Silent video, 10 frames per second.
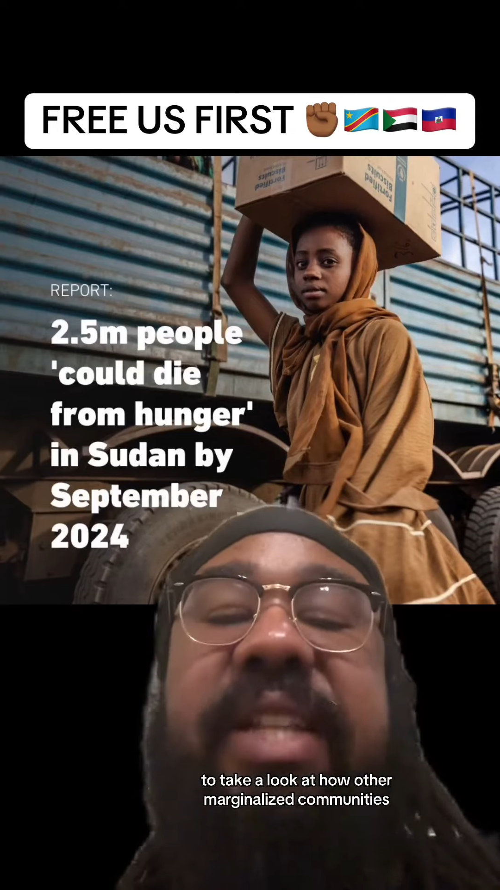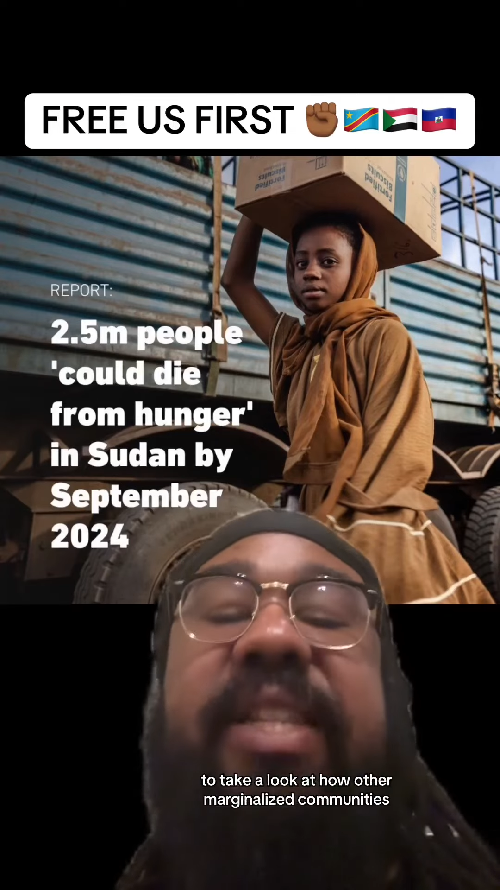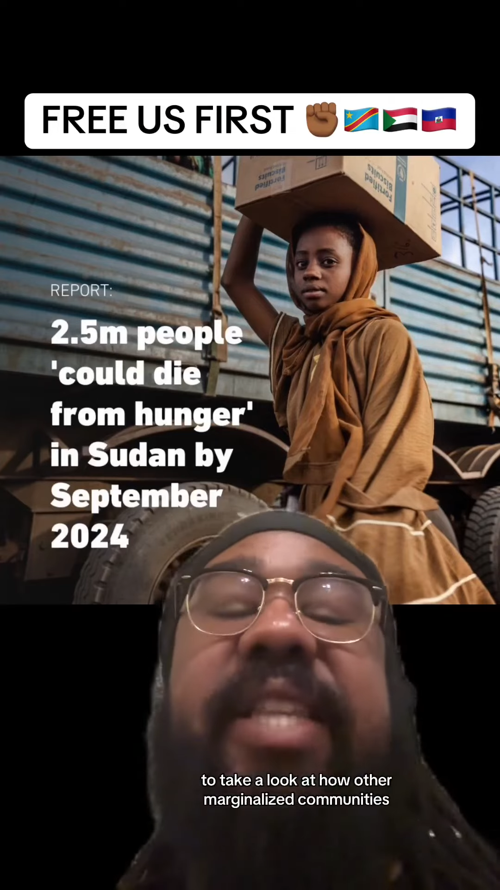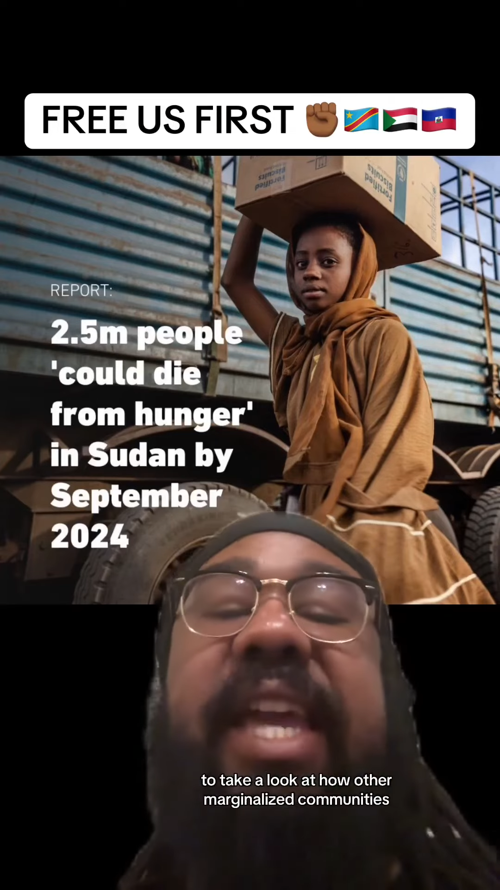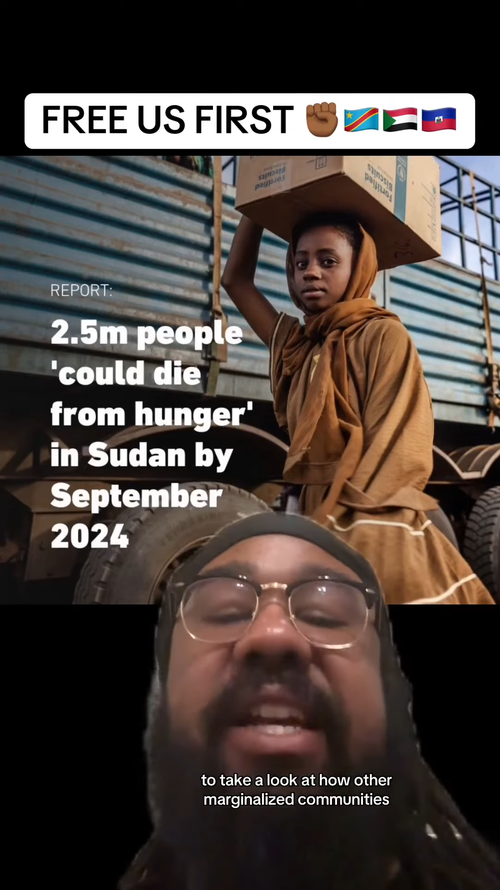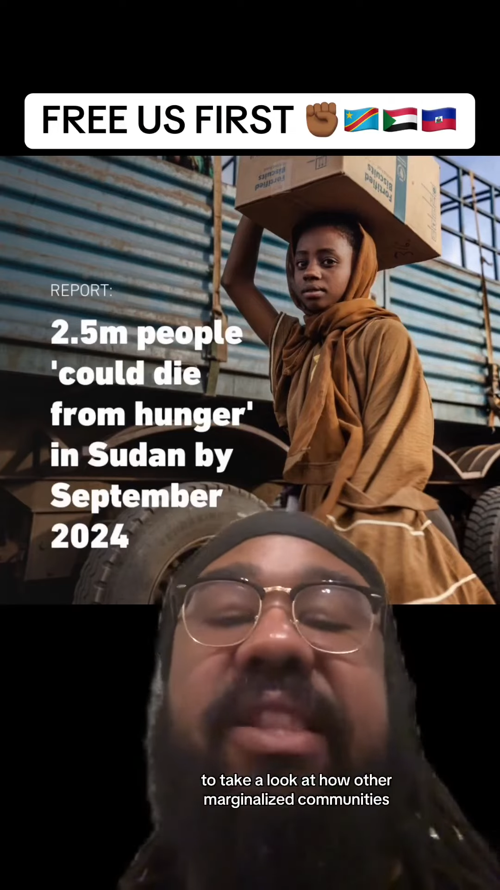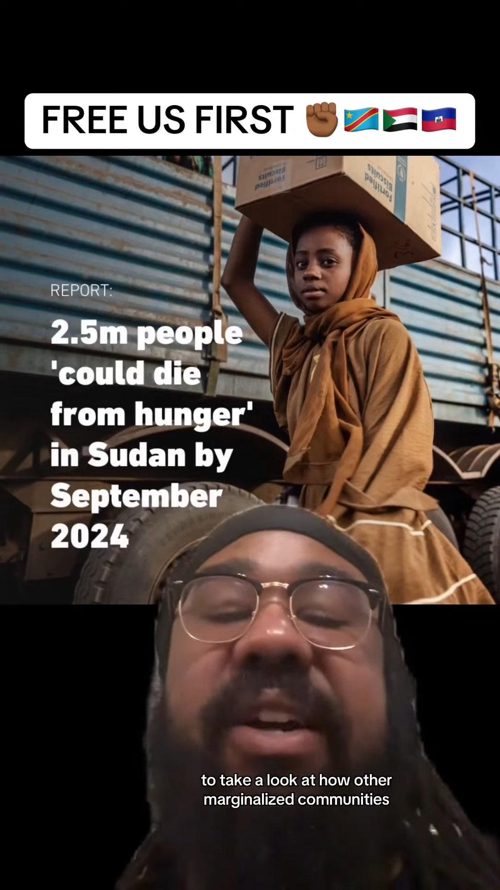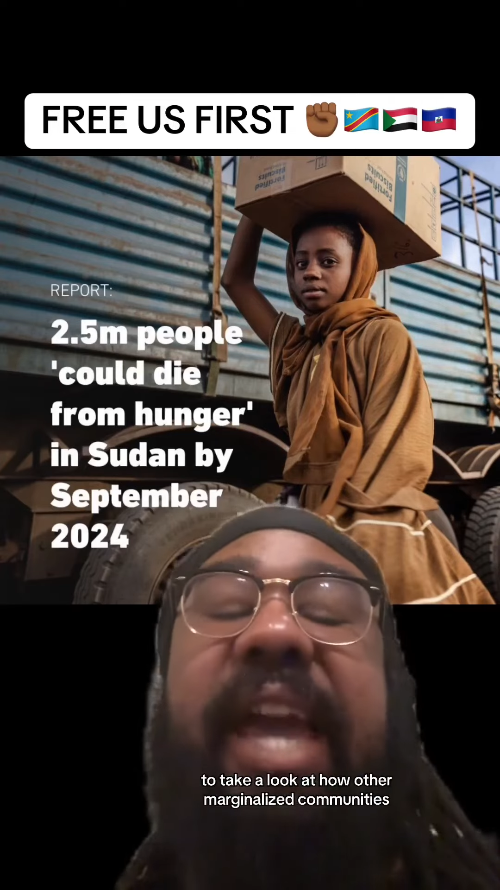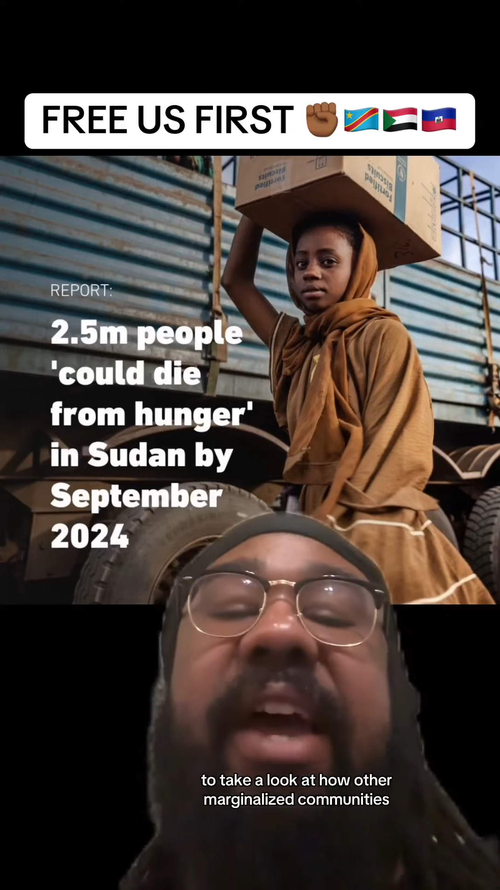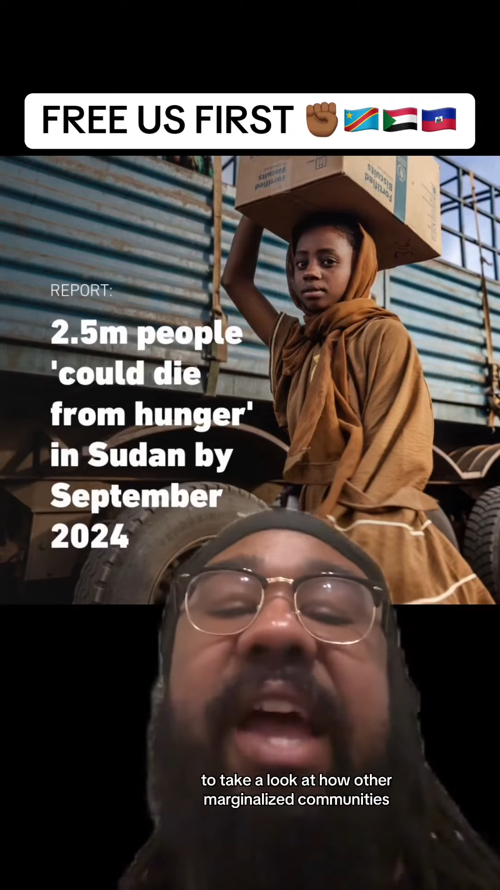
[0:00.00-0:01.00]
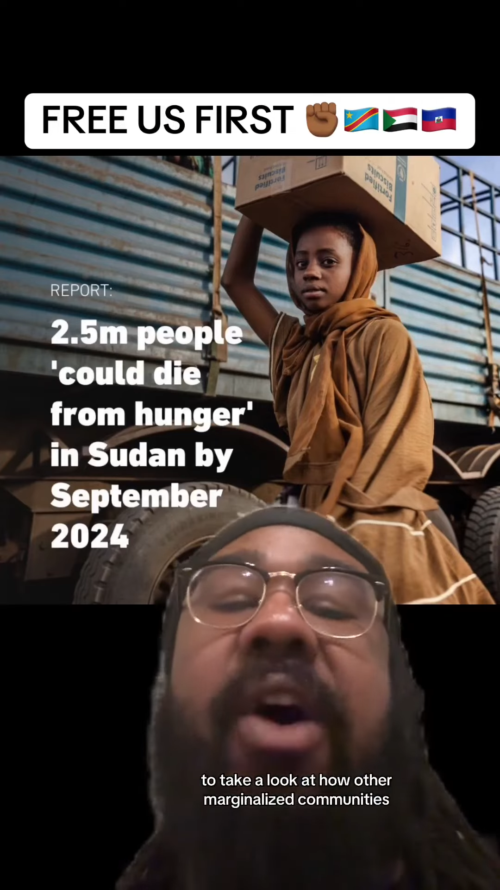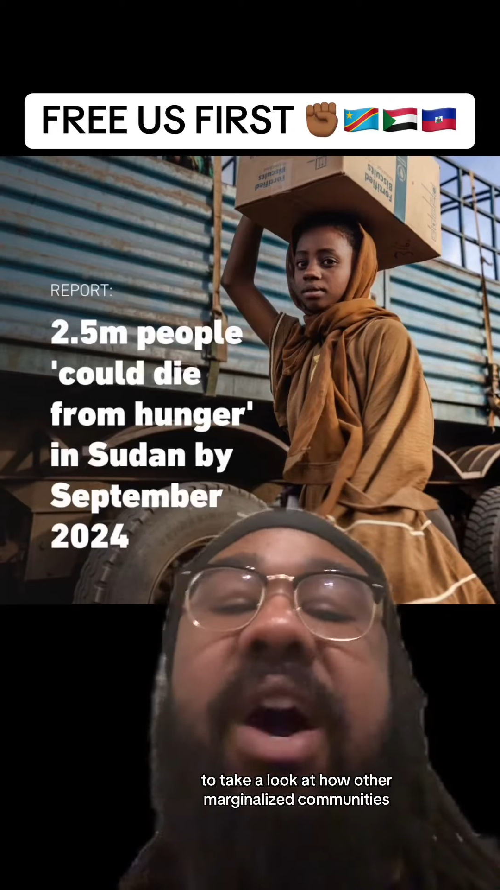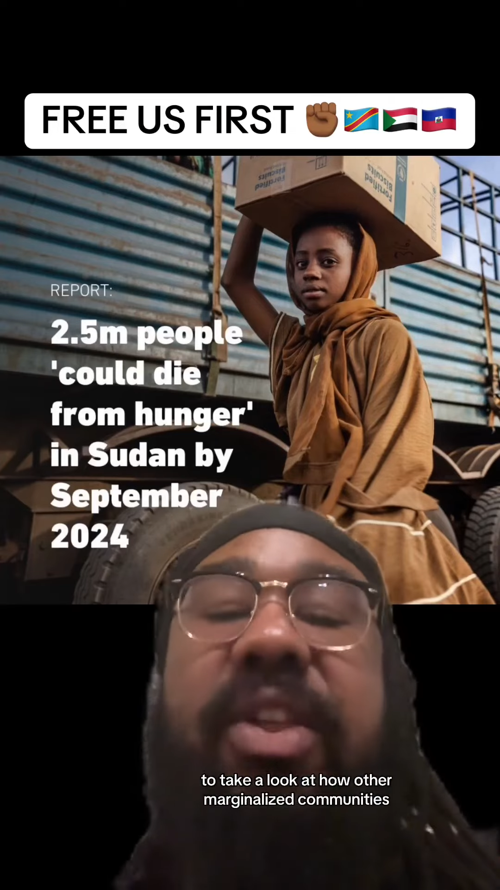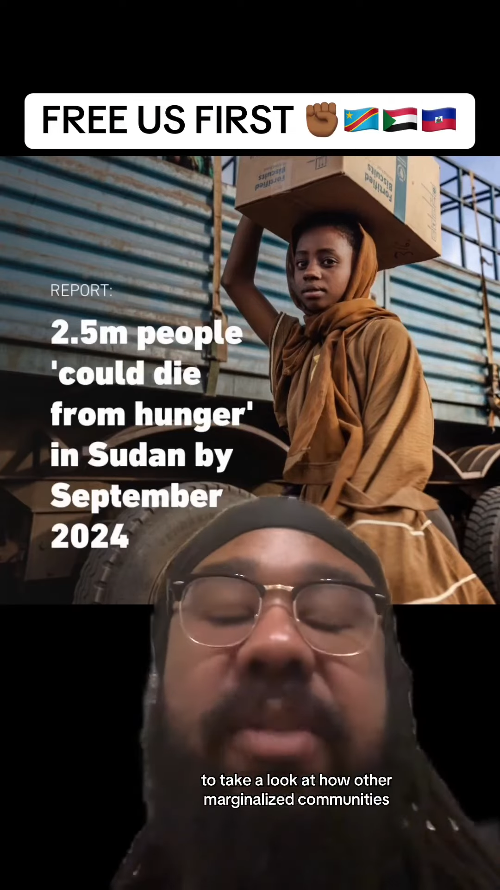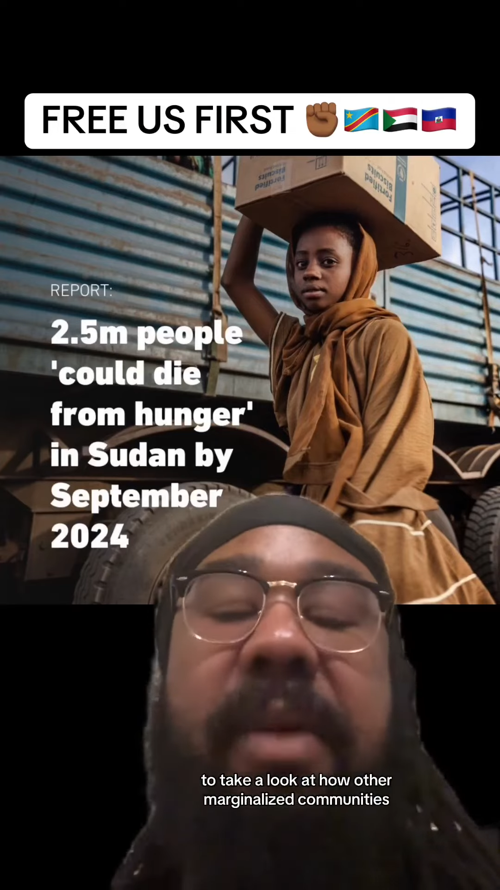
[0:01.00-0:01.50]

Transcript: to take a look at how other